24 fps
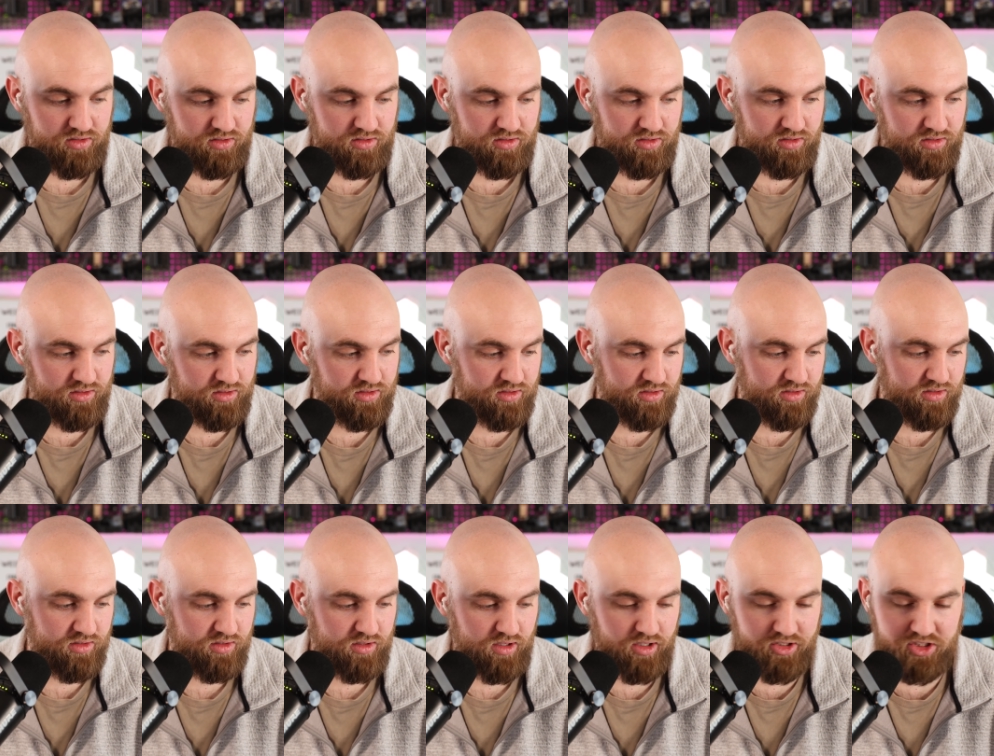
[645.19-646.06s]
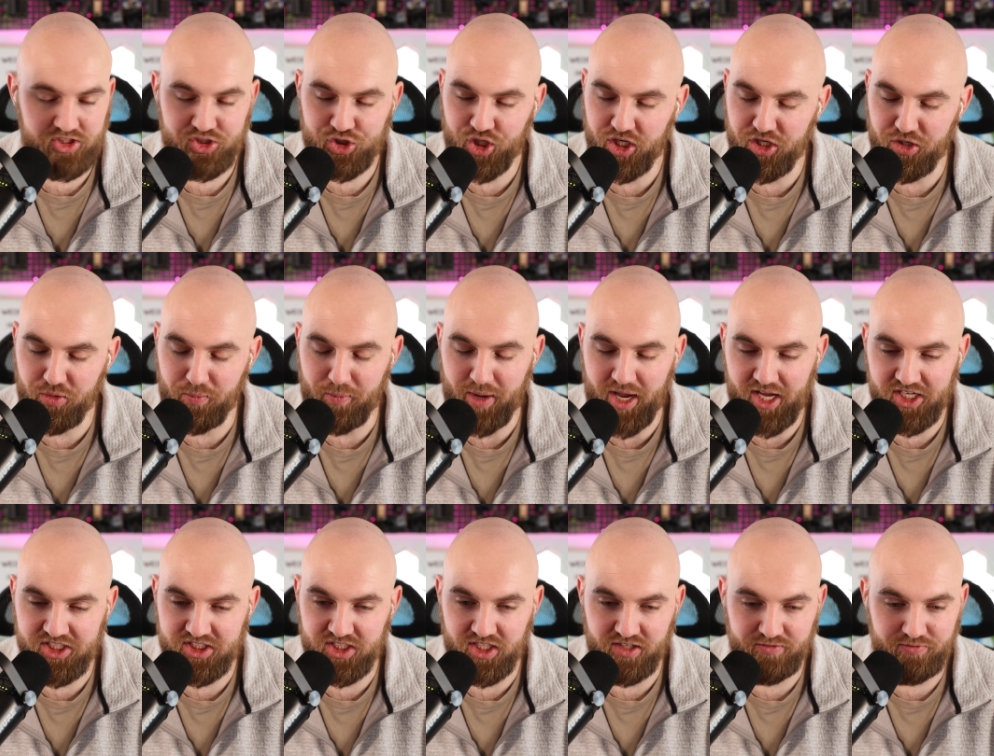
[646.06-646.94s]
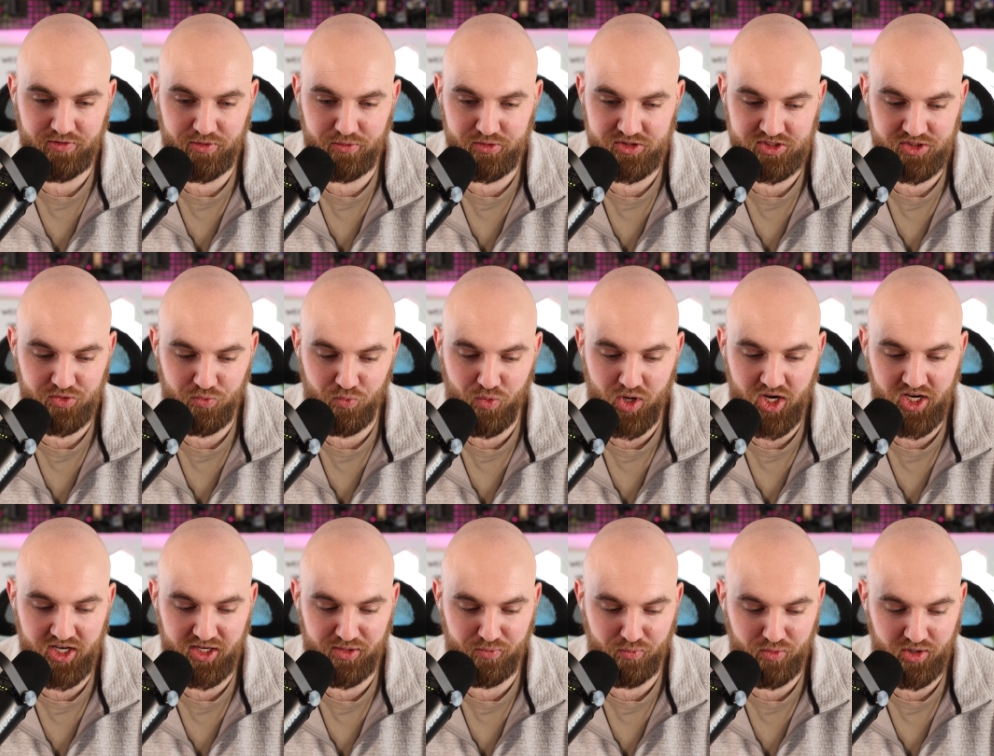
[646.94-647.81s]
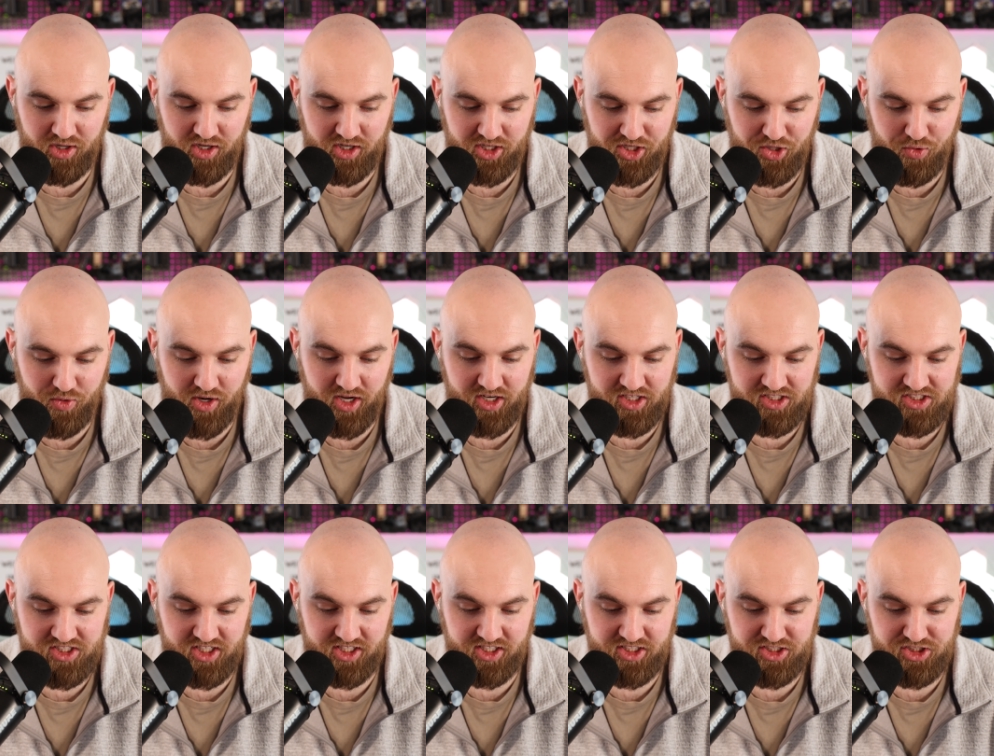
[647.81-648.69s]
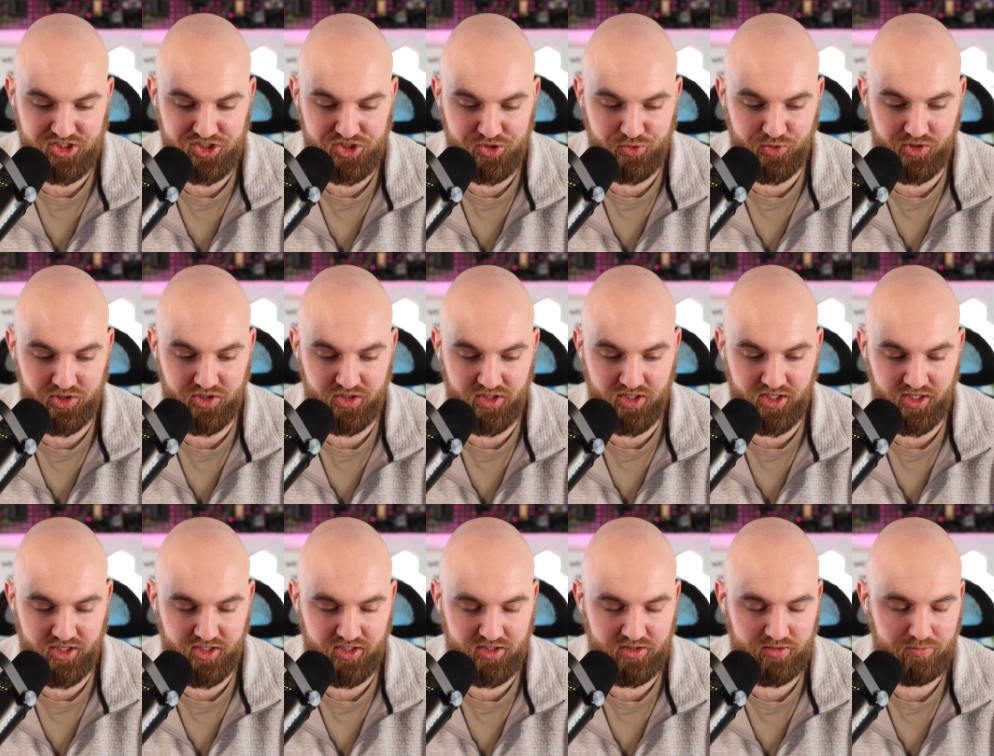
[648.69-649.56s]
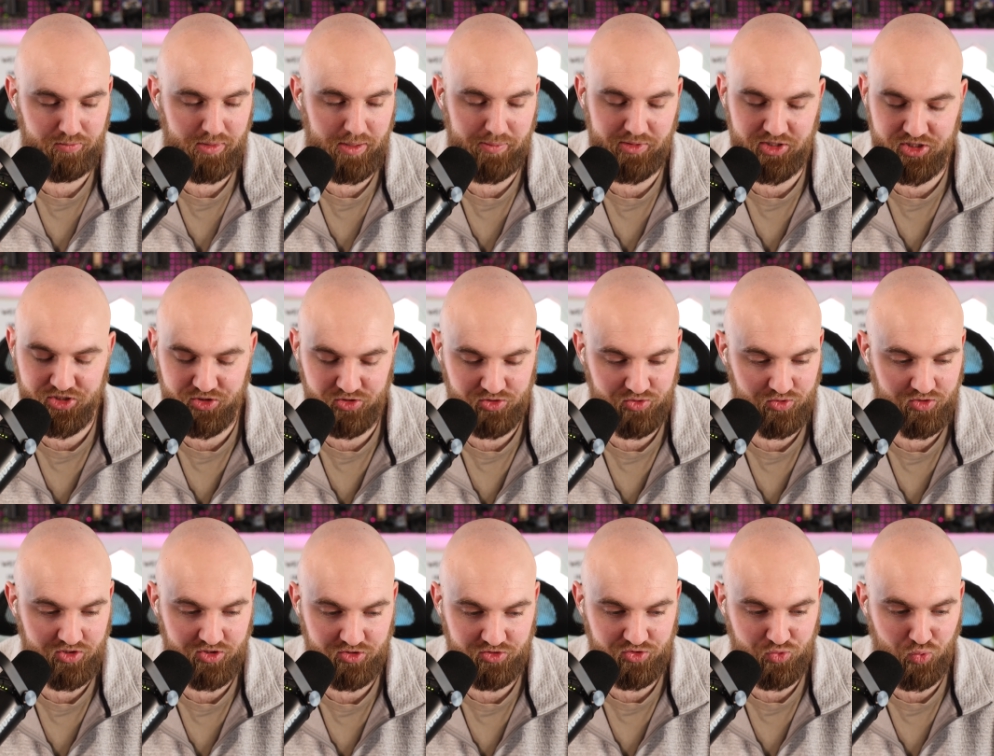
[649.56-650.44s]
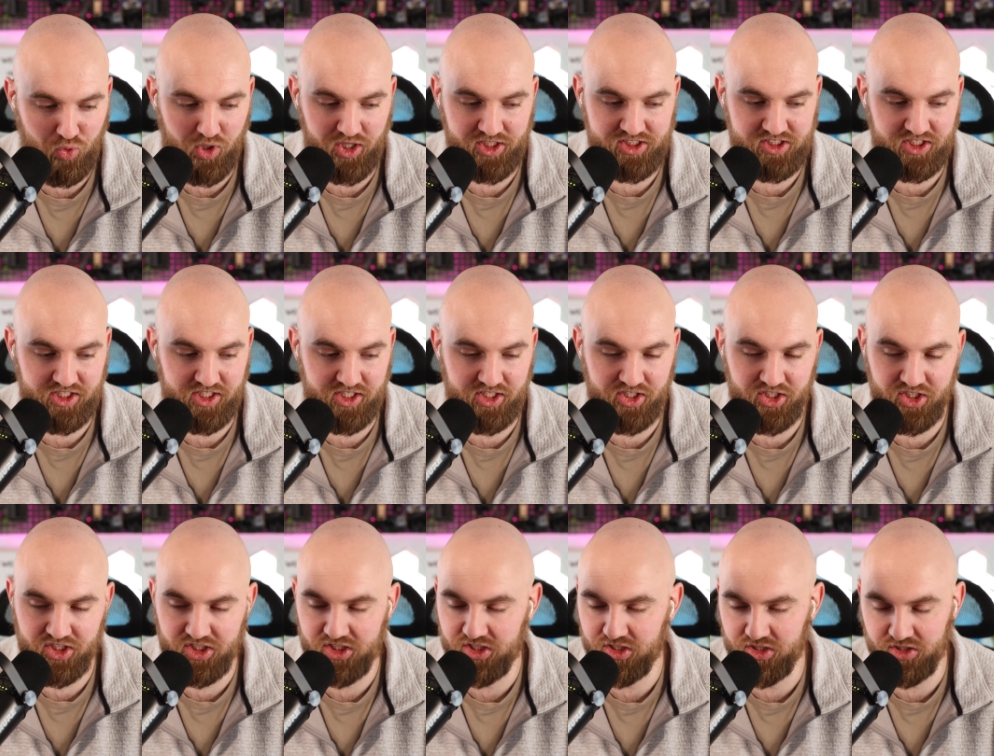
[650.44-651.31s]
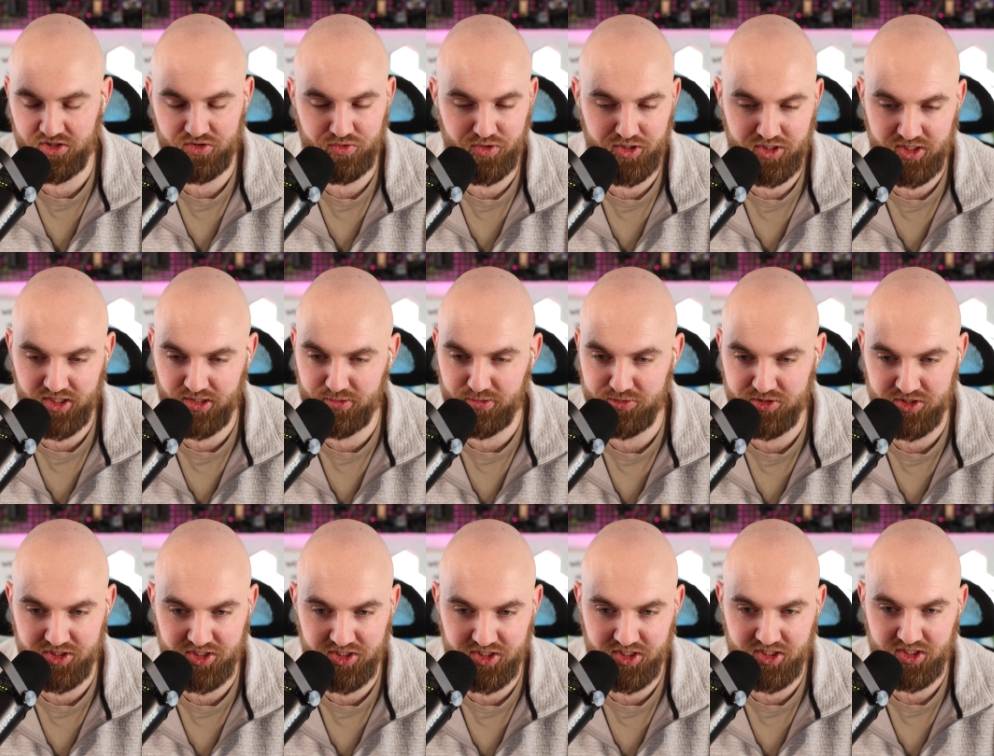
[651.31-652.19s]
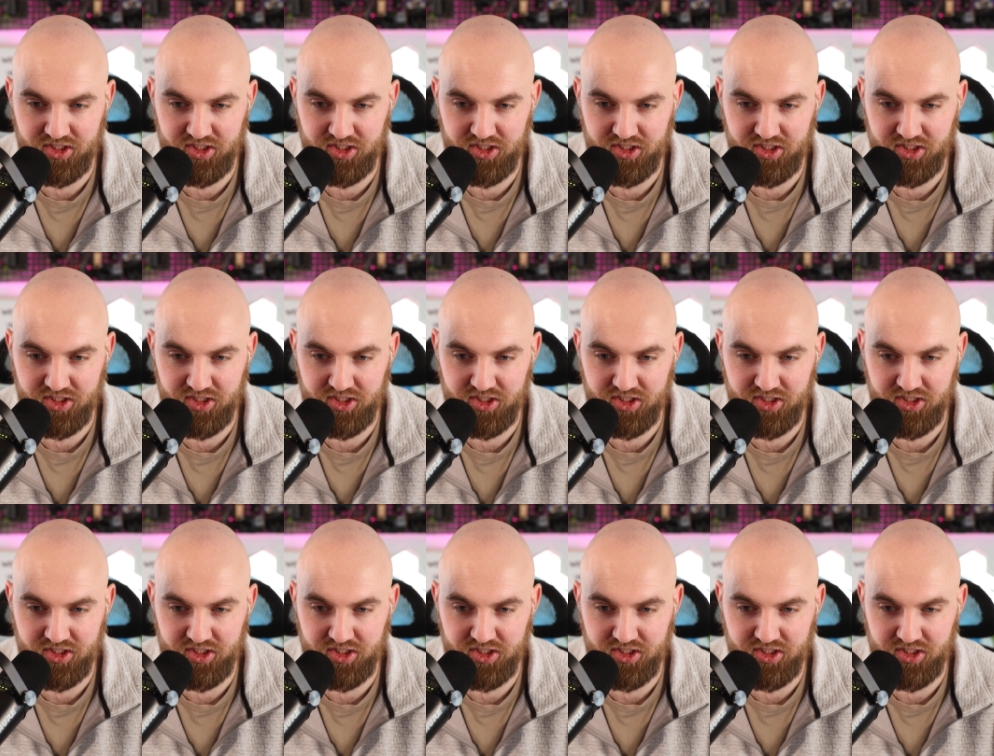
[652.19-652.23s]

I'm just trying to imagine if it was a wedding where you had a second shooter that maybe shoots with you twice a year or three times a year,